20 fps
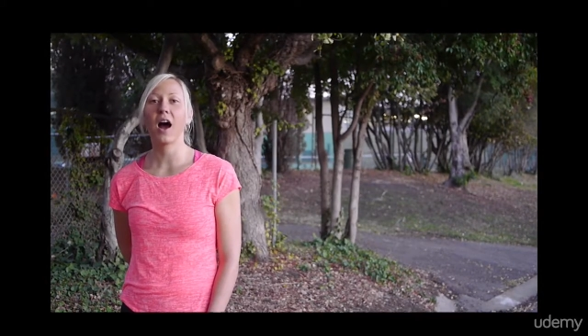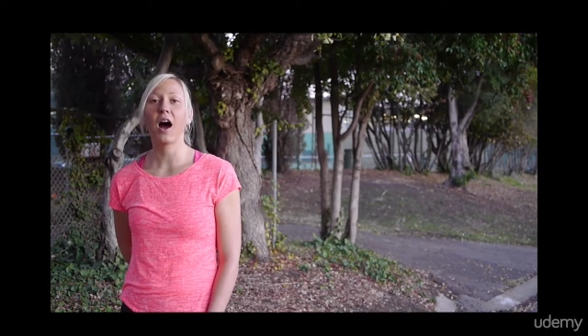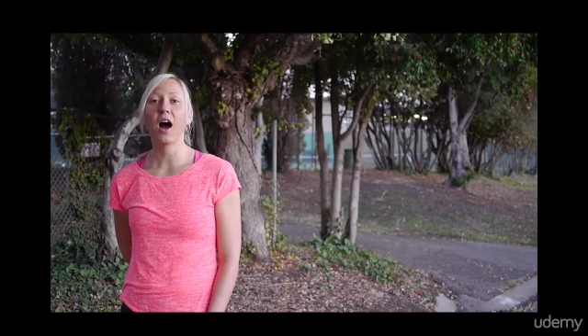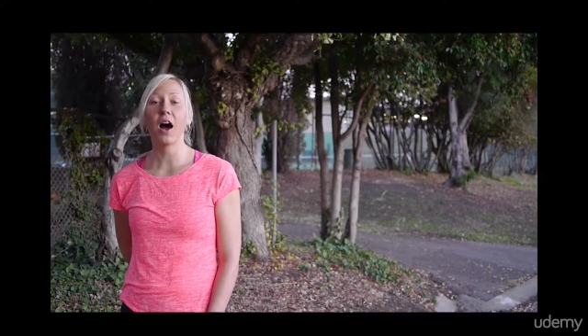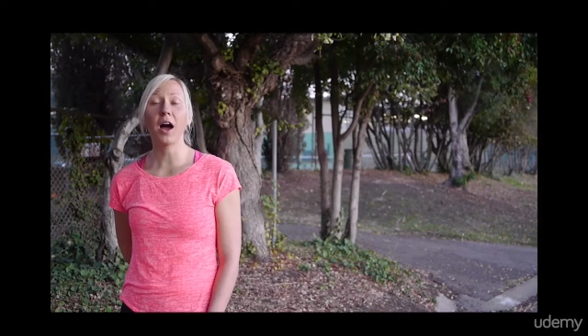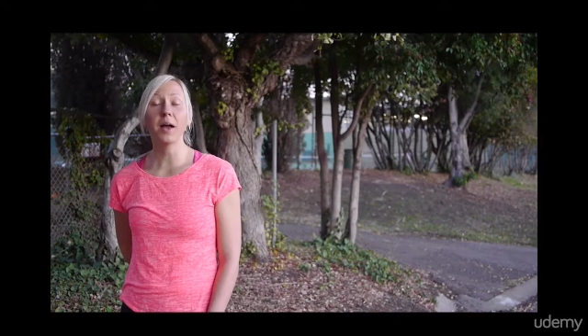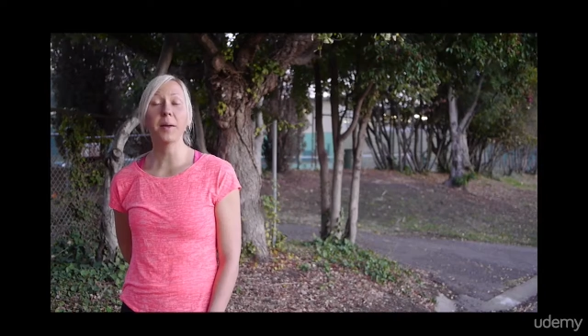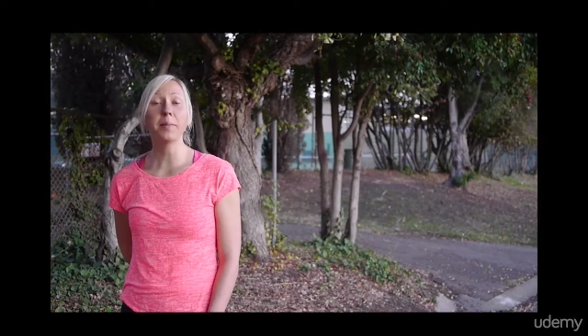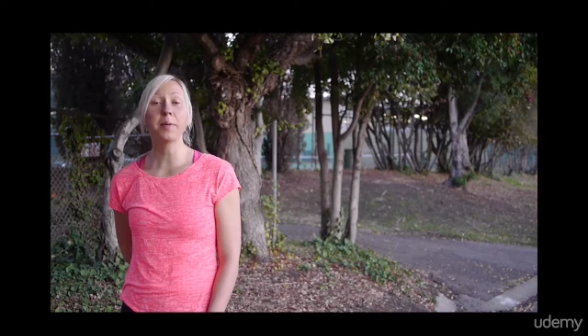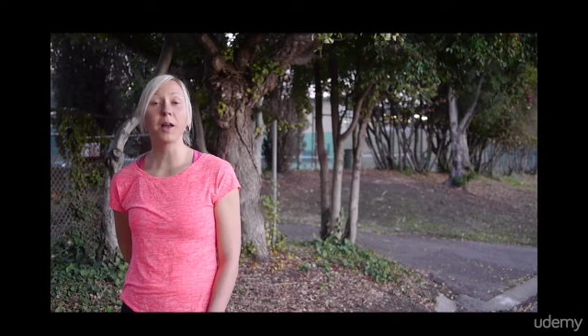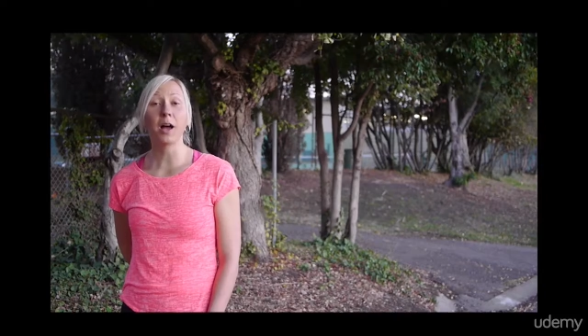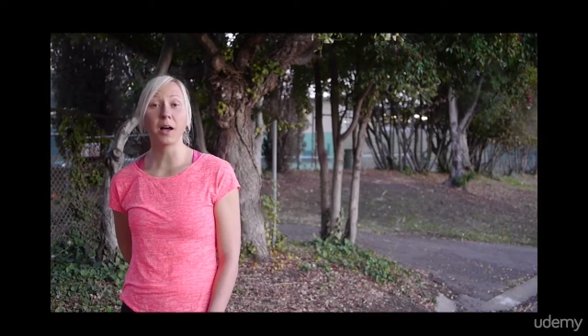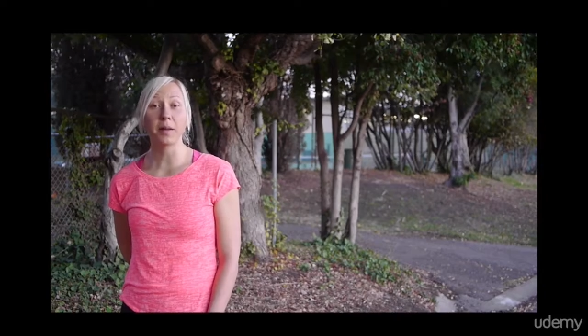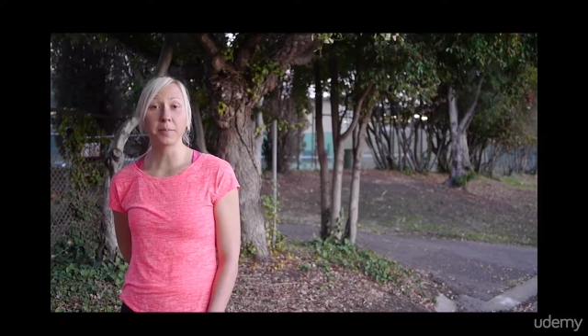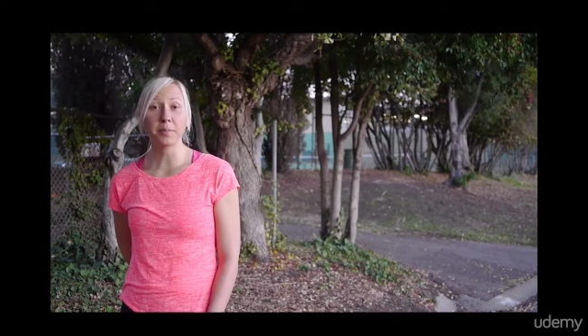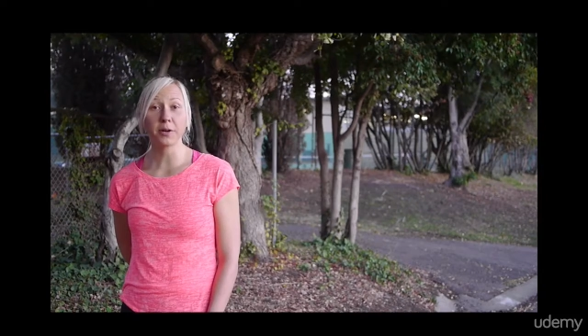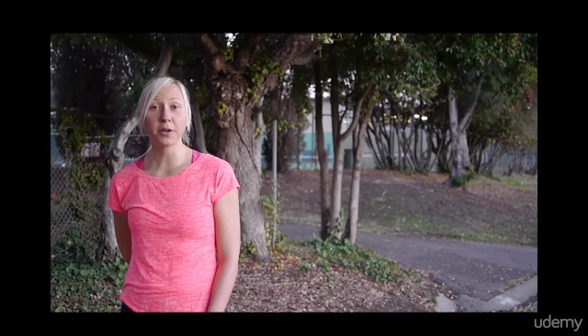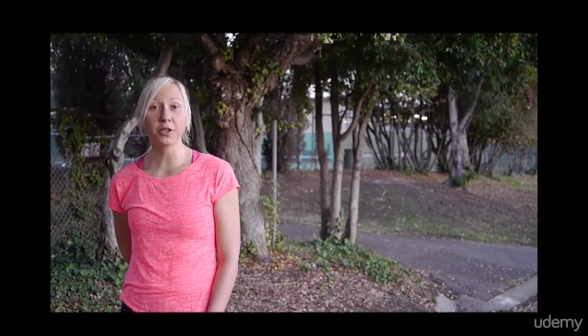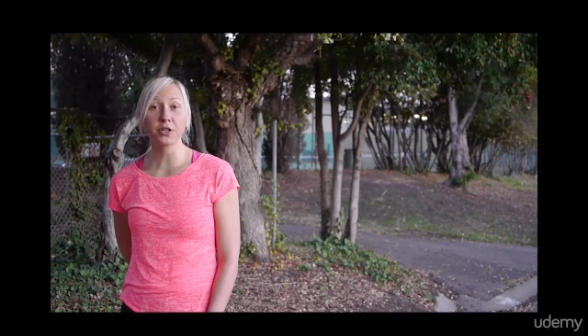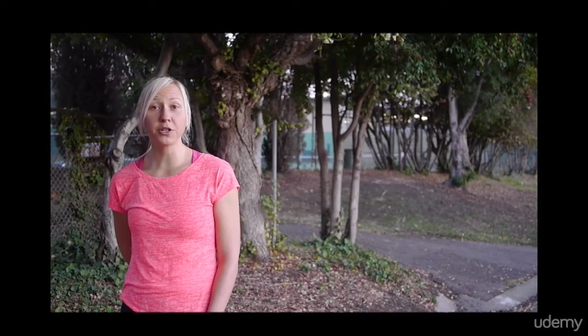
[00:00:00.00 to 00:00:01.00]
high
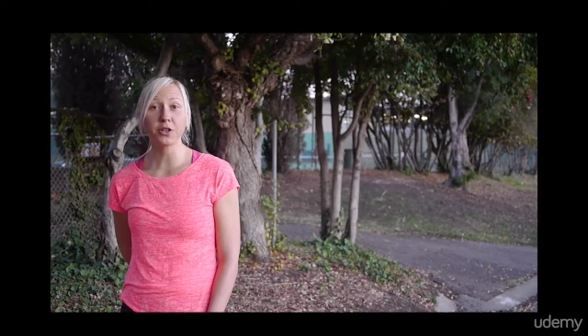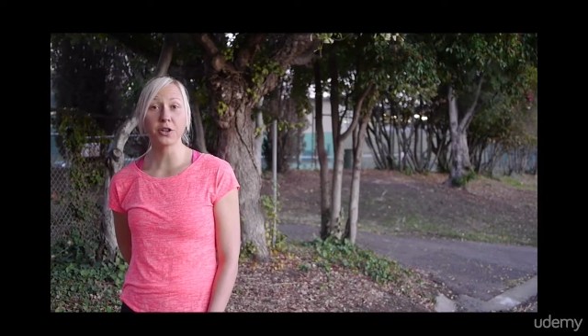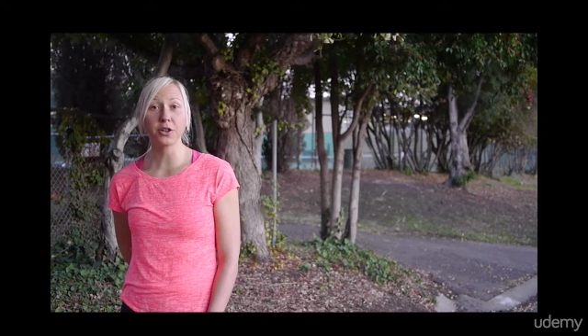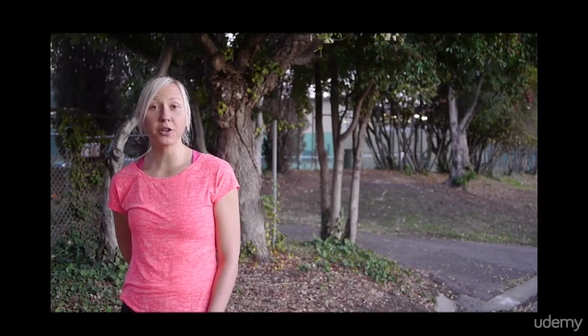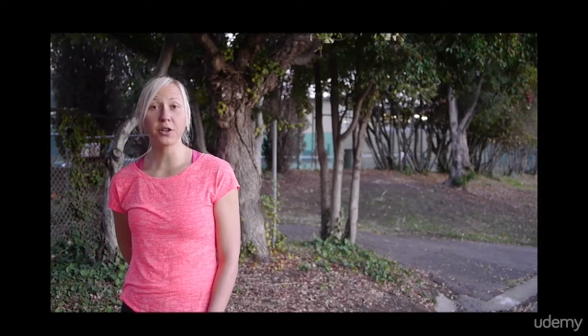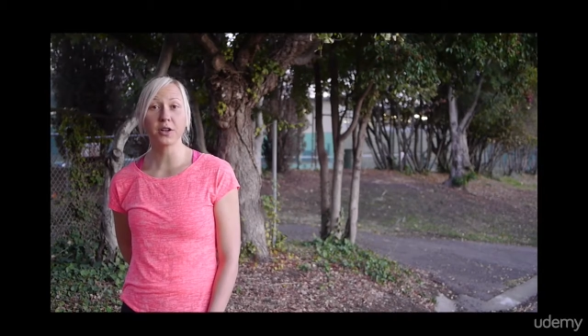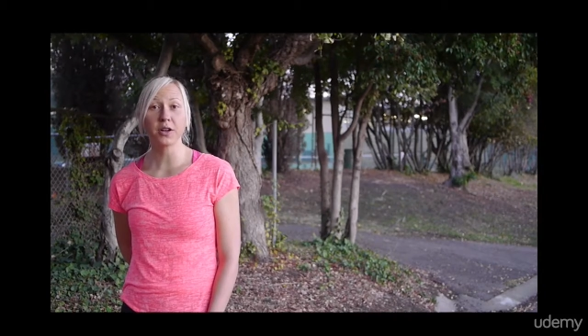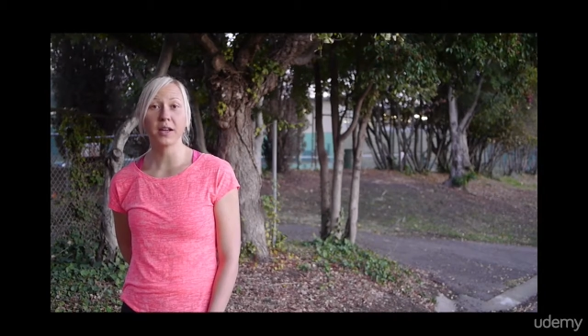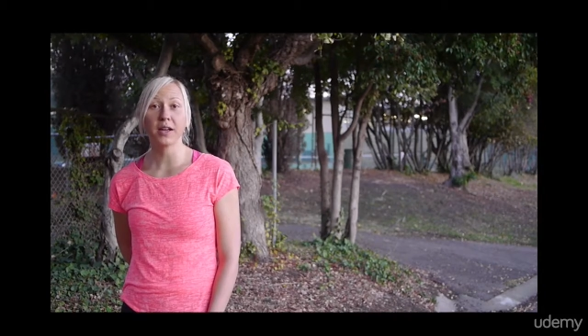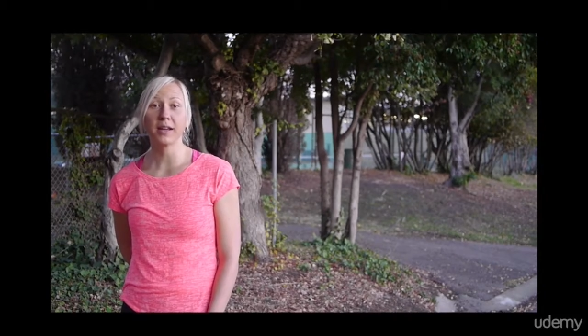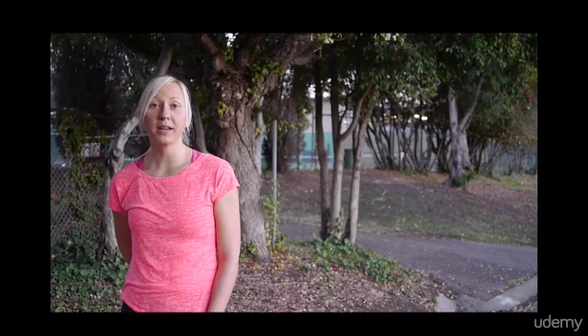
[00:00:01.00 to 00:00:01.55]
blood pressure,